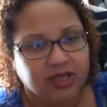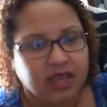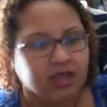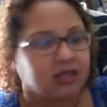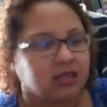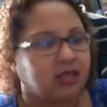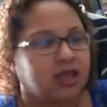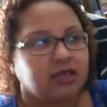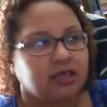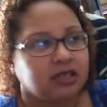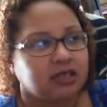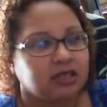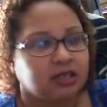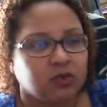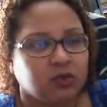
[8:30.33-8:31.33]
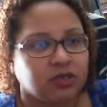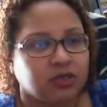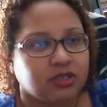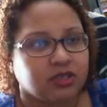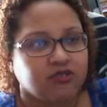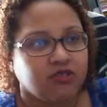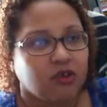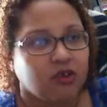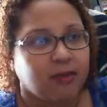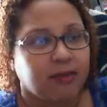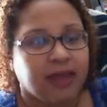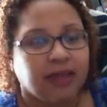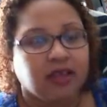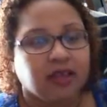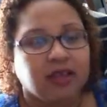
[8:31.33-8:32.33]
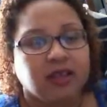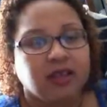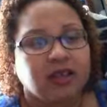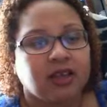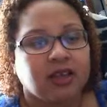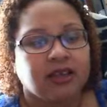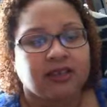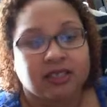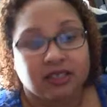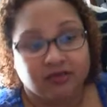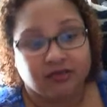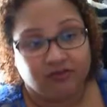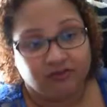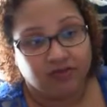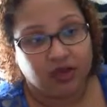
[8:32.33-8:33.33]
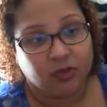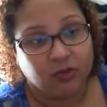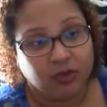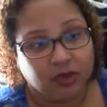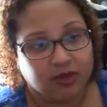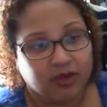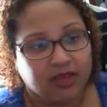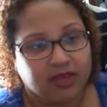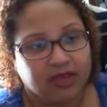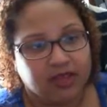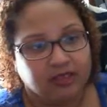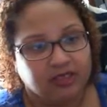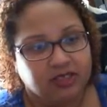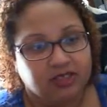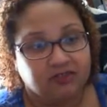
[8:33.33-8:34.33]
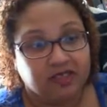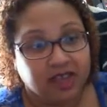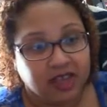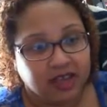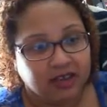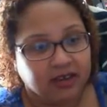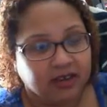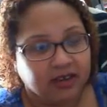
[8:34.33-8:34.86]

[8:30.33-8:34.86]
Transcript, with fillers: I, I need someone's format, at least as a framework, and I'll deviate.